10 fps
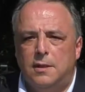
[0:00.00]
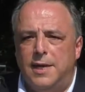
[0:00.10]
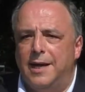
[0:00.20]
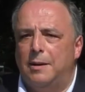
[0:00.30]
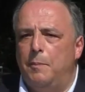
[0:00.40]

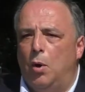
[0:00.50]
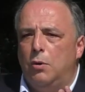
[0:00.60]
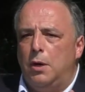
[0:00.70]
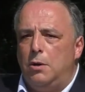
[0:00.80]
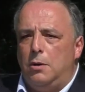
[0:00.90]
Nick
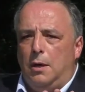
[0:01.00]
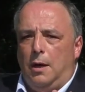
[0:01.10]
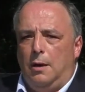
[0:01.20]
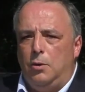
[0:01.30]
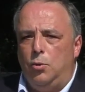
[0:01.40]
Mulger,
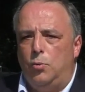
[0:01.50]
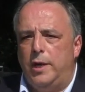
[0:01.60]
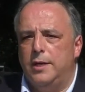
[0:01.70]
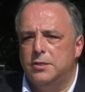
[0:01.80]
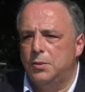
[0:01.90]
who
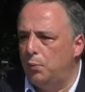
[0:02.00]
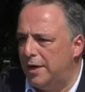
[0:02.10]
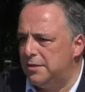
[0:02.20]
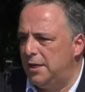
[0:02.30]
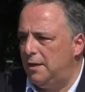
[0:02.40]
is the
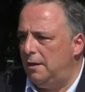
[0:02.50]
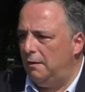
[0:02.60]
president